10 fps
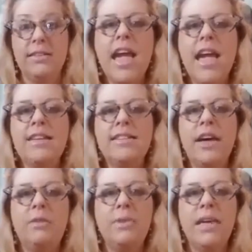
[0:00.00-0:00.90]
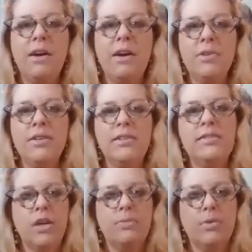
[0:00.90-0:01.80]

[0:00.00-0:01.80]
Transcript: And to help me out with this, Kip